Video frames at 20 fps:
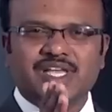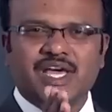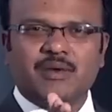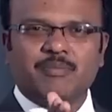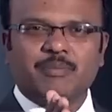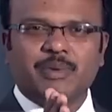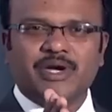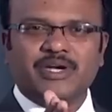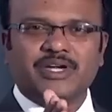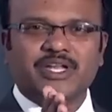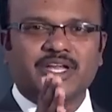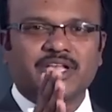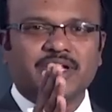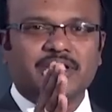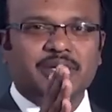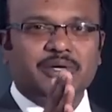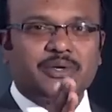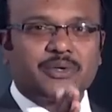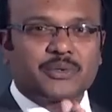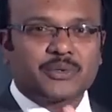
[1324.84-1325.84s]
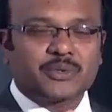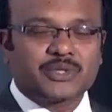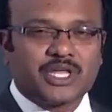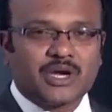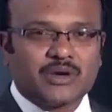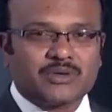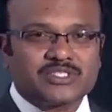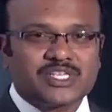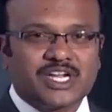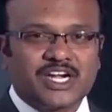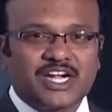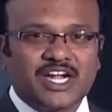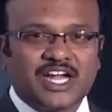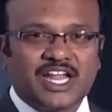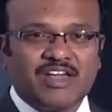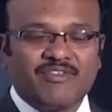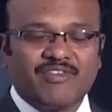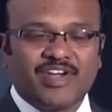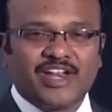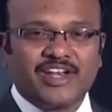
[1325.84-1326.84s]
are pertaining to
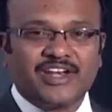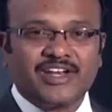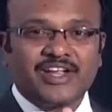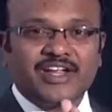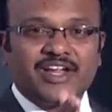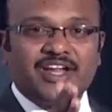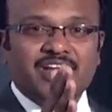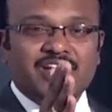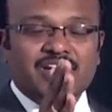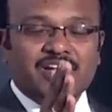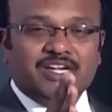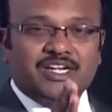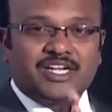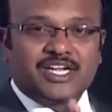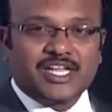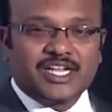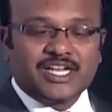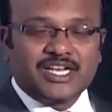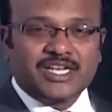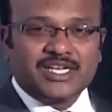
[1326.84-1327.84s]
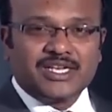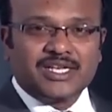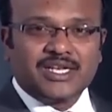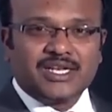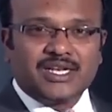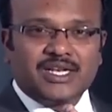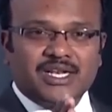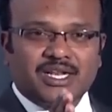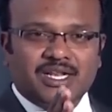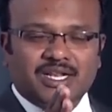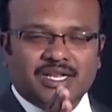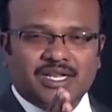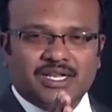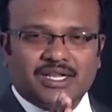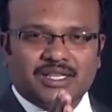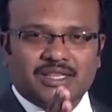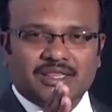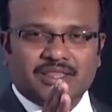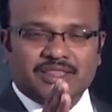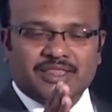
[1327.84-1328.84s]
2011 till
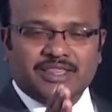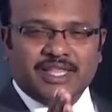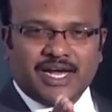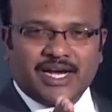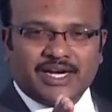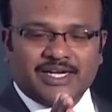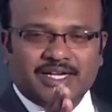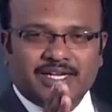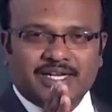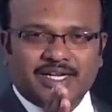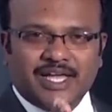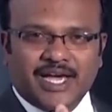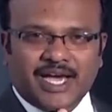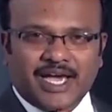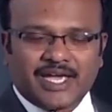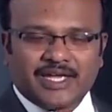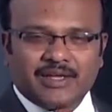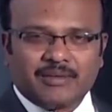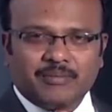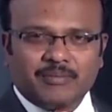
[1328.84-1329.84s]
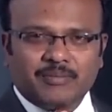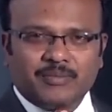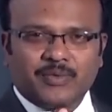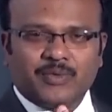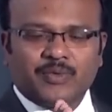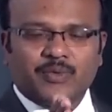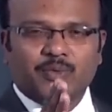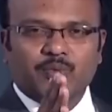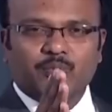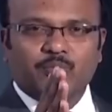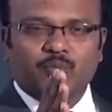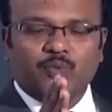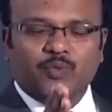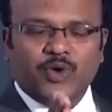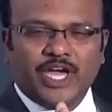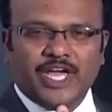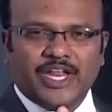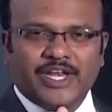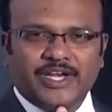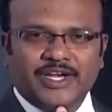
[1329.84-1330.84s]
that time
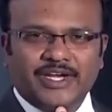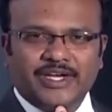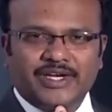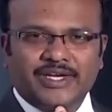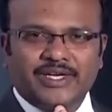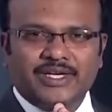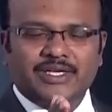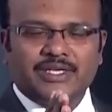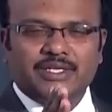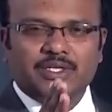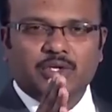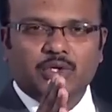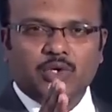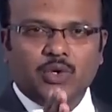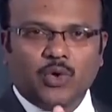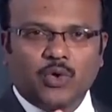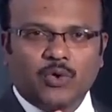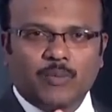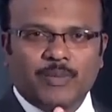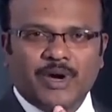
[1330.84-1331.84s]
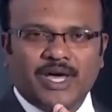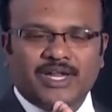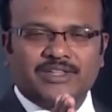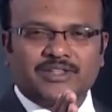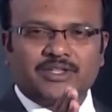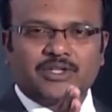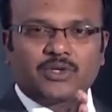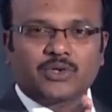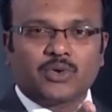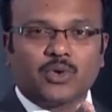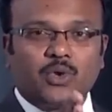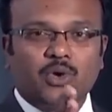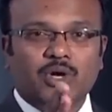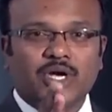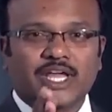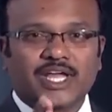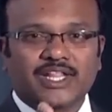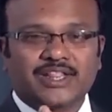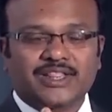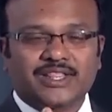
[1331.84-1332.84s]
when no birth, no
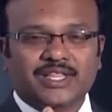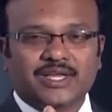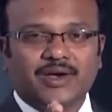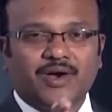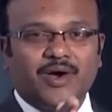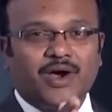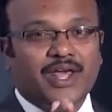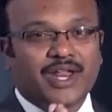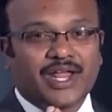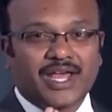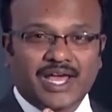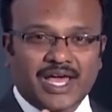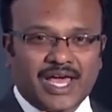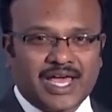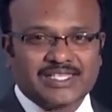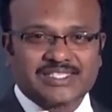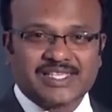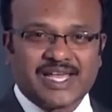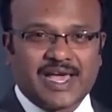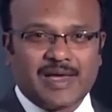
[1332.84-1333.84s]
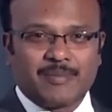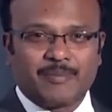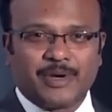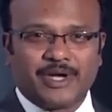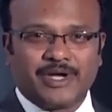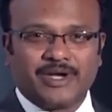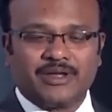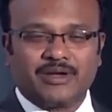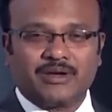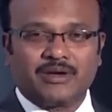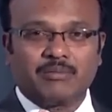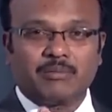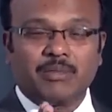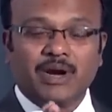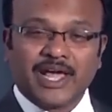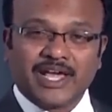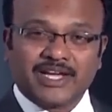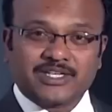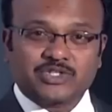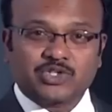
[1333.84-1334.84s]
death has happened.
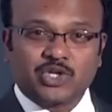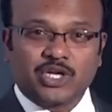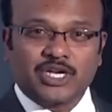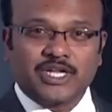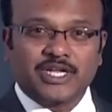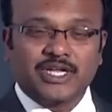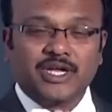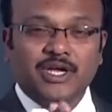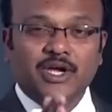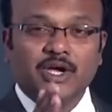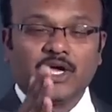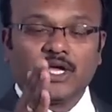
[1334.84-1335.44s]
But actually,